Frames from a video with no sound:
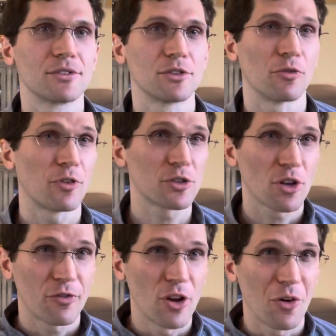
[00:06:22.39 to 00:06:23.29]
So first
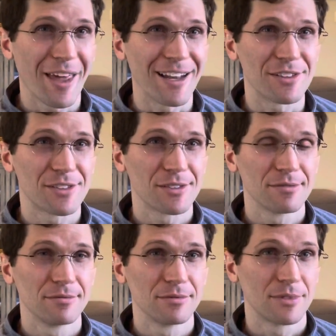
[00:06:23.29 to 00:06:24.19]
off, know that it's
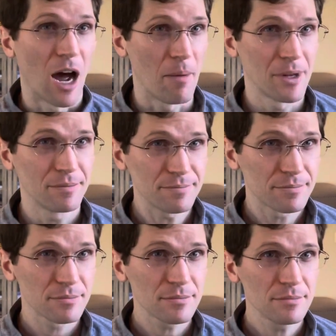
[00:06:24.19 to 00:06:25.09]
common,